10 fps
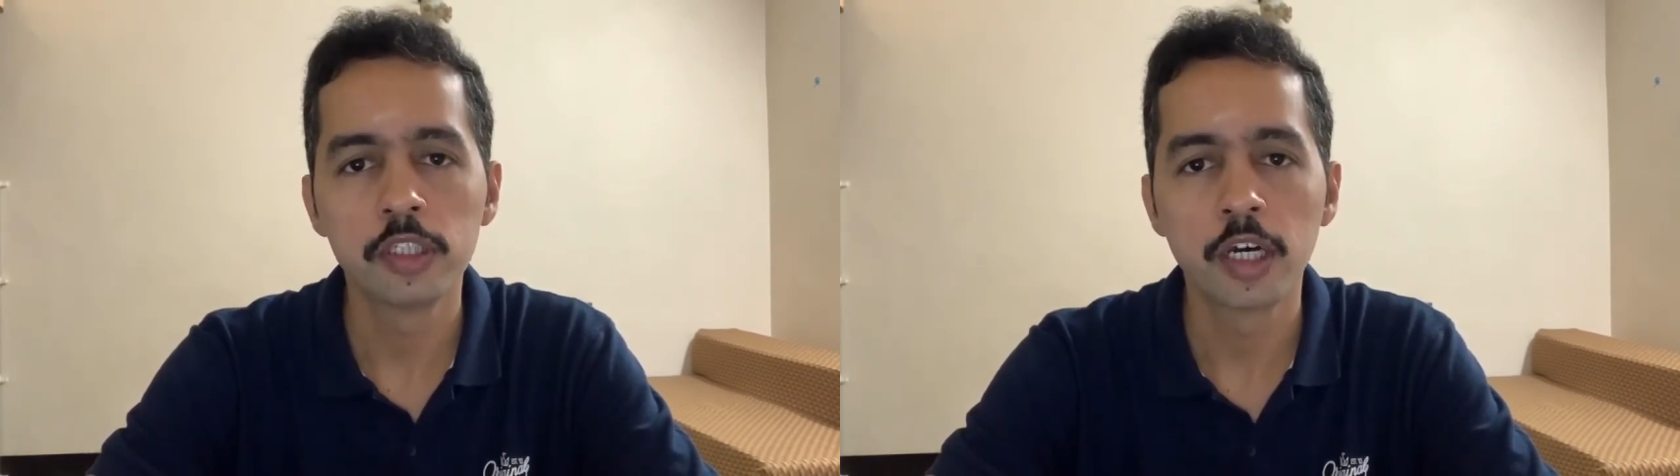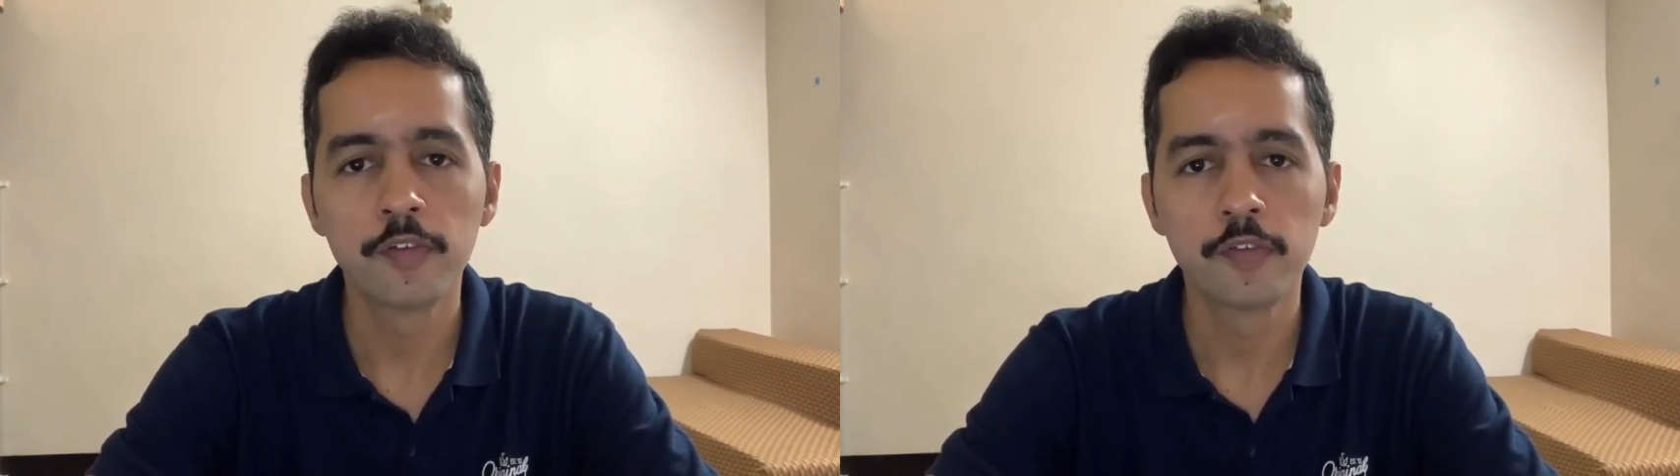
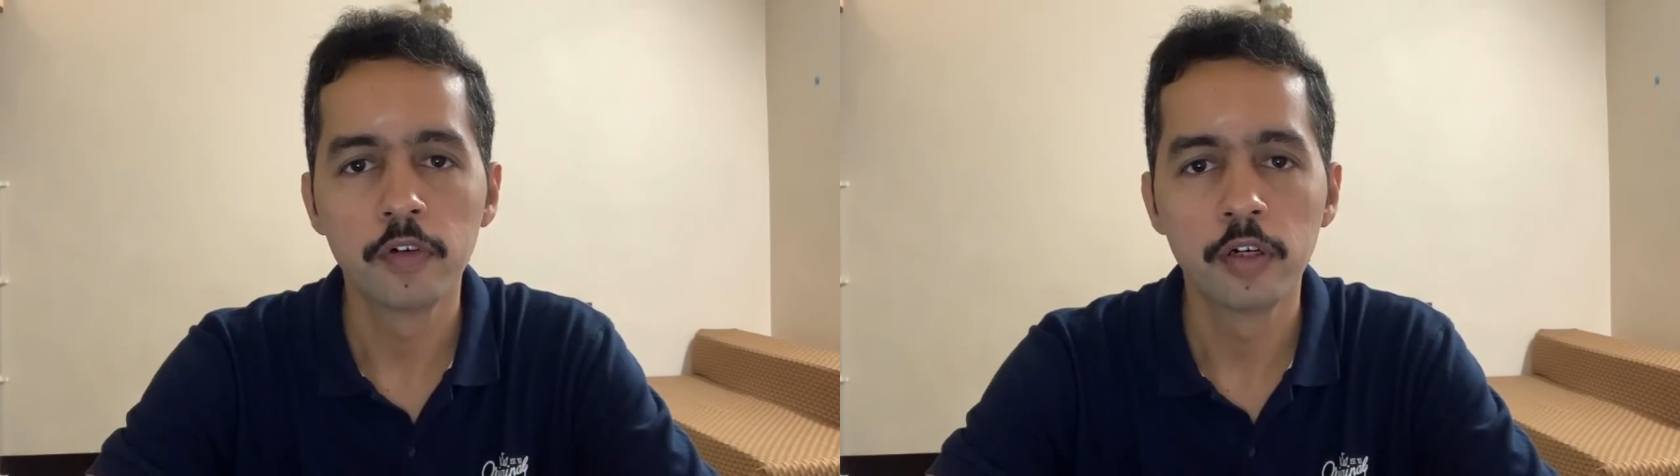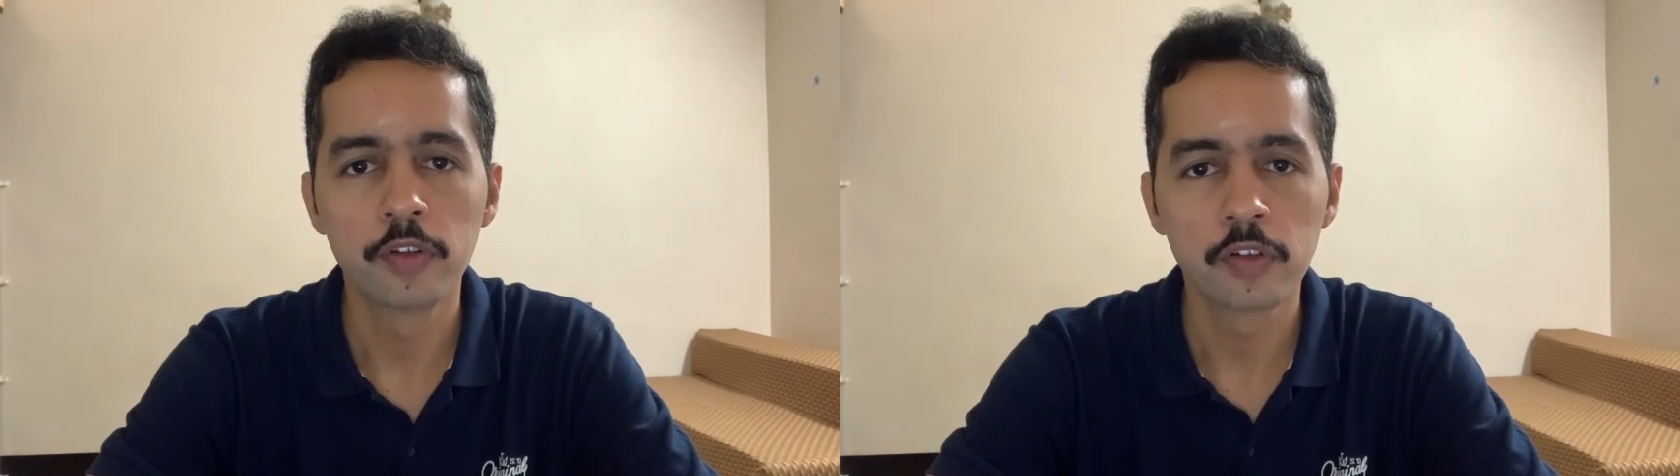
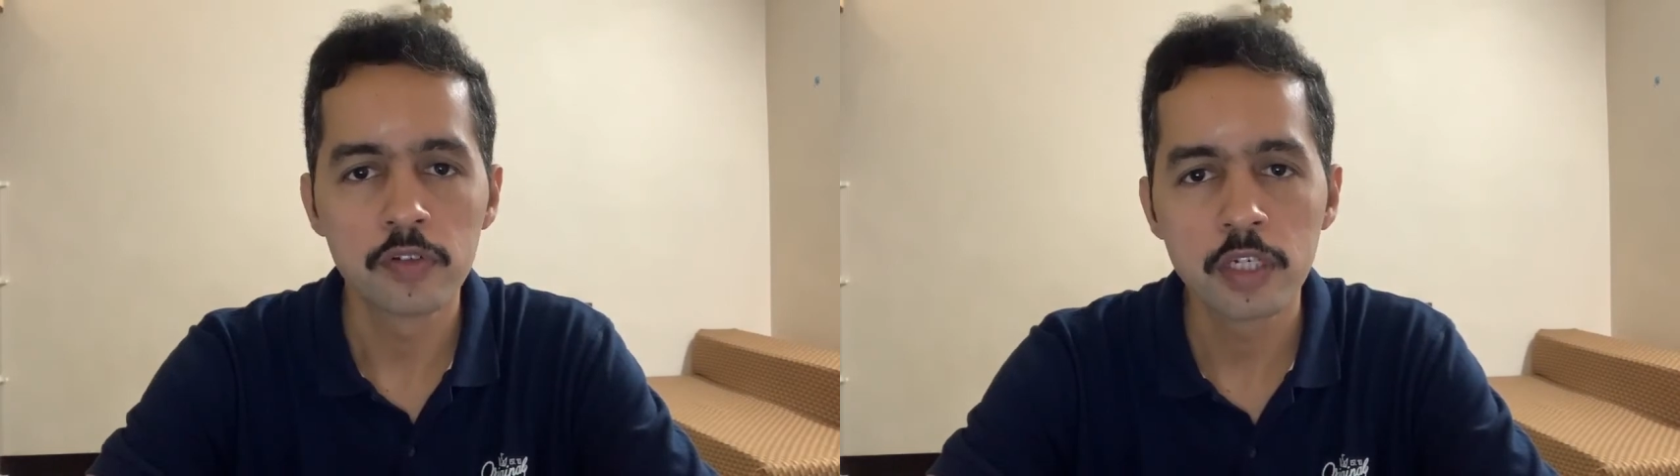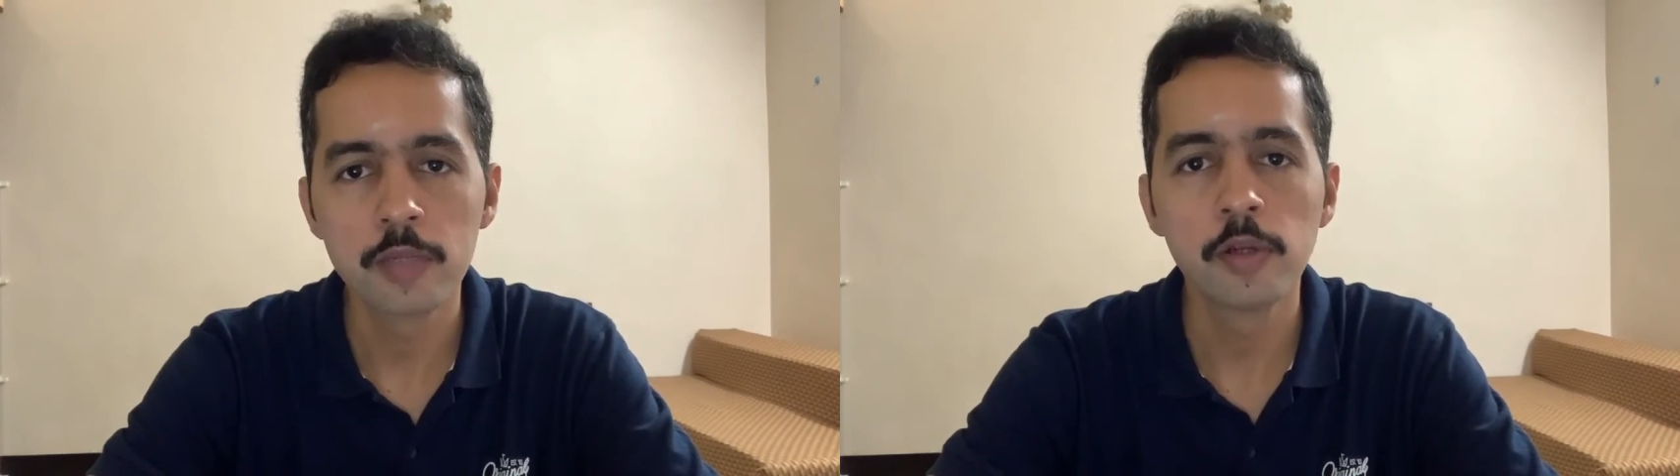have
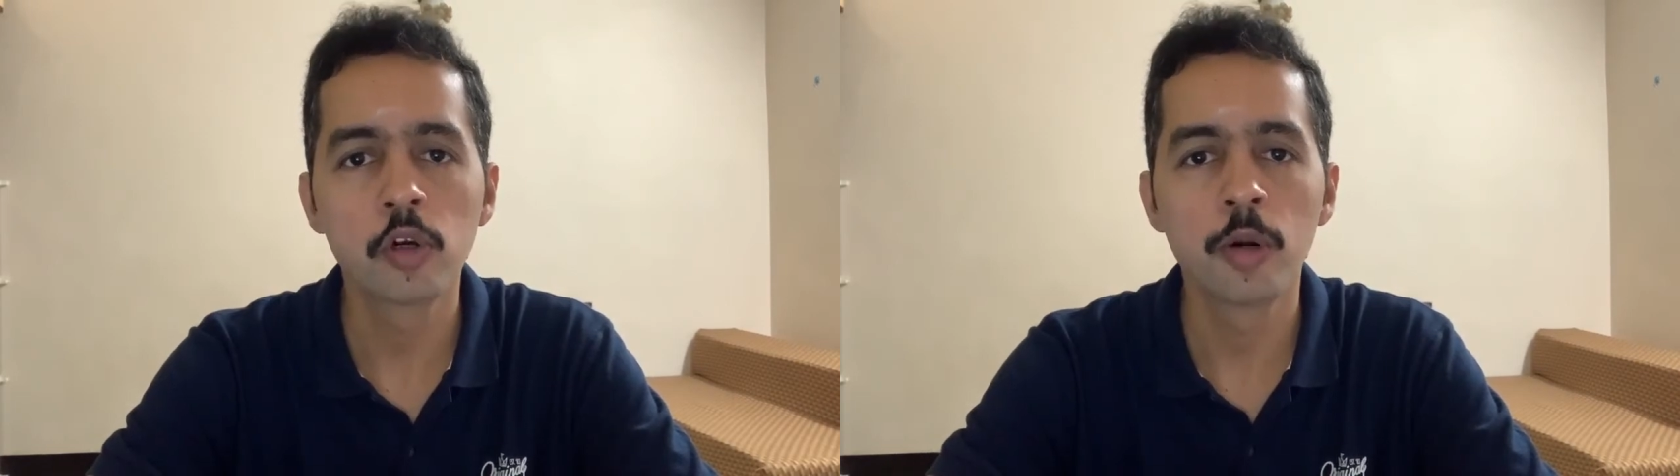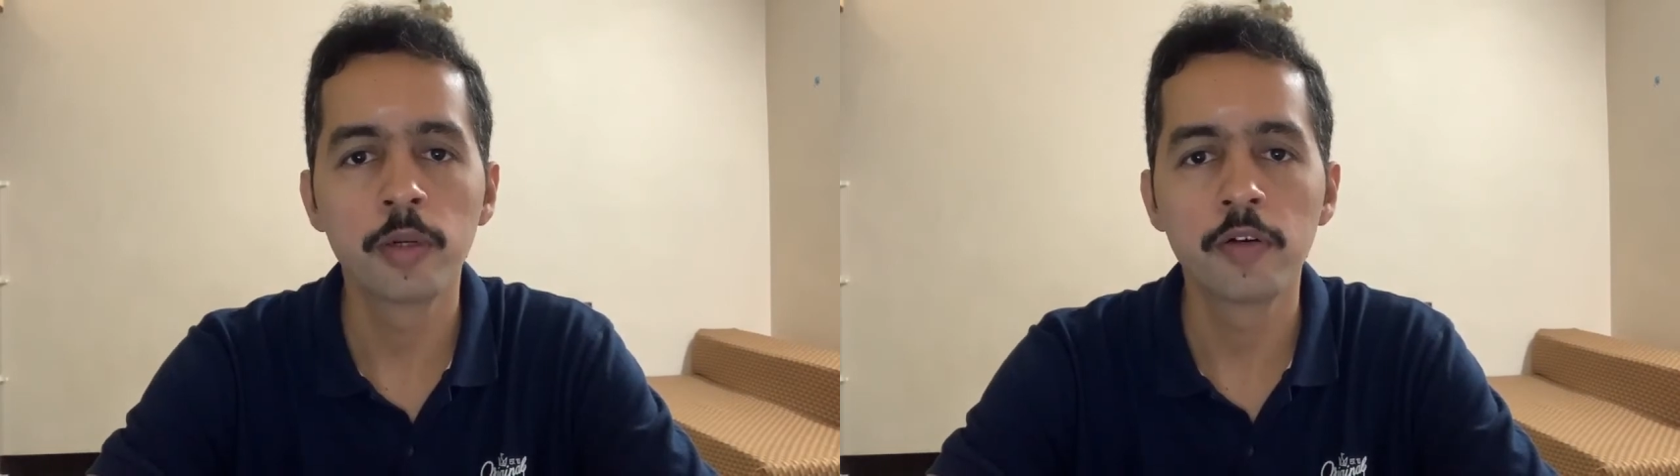sustainable
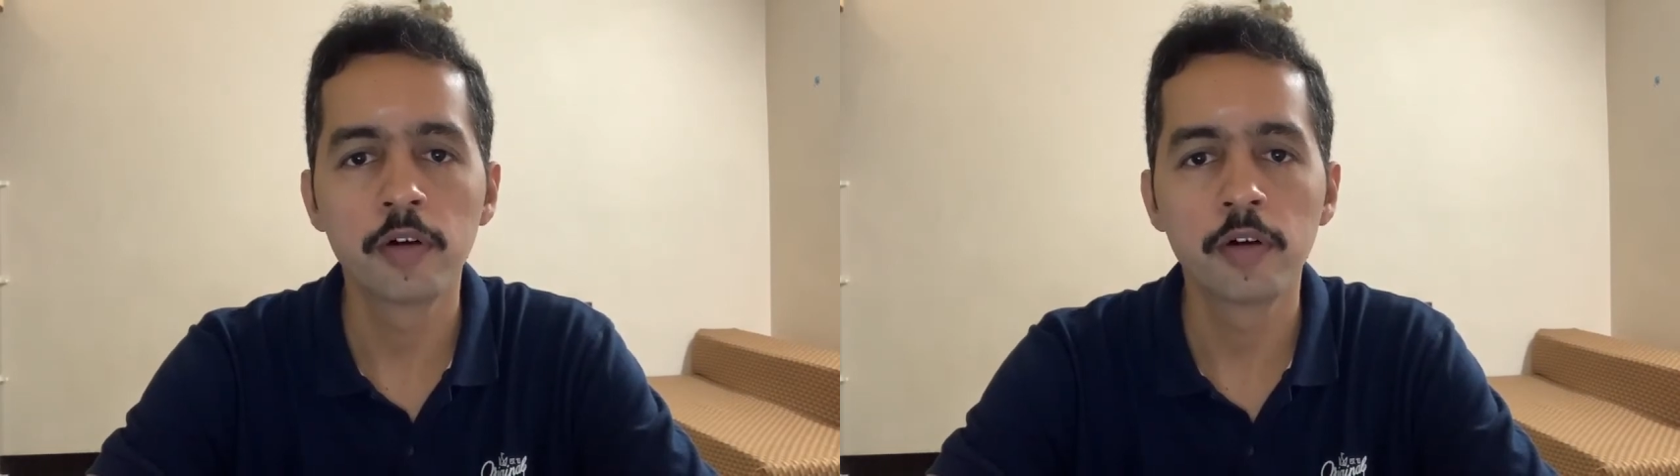competitive